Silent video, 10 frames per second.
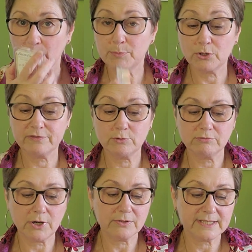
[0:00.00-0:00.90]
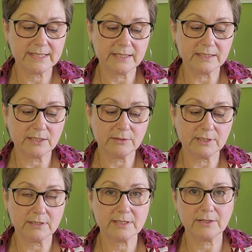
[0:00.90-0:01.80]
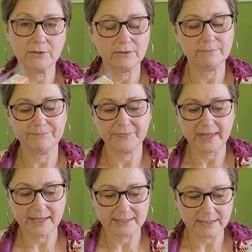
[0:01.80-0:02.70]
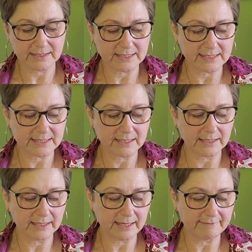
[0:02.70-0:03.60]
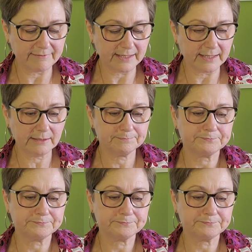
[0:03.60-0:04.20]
Beautiful rose scent to it. So that is lovely.